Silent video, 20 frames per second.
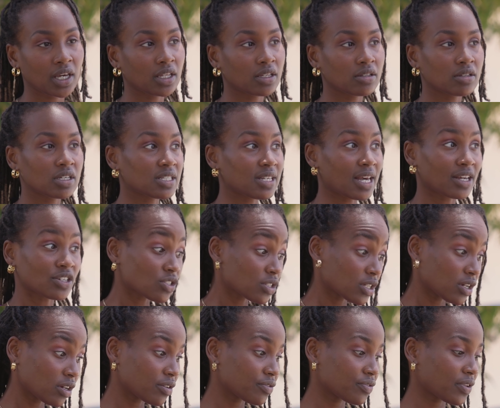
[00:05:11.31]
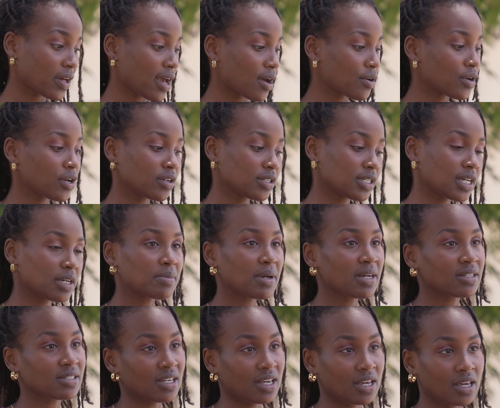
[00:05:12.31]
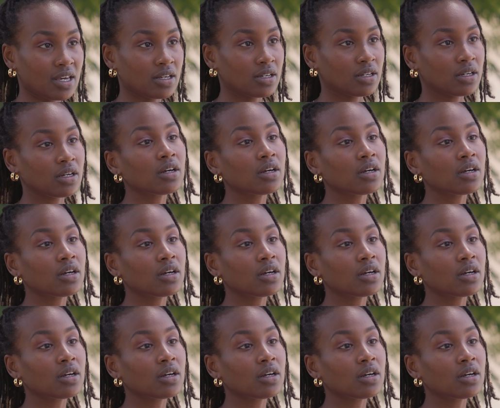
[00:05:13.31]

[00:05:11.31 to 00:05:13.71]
and he's actually gonna fly out here and take me out to eat.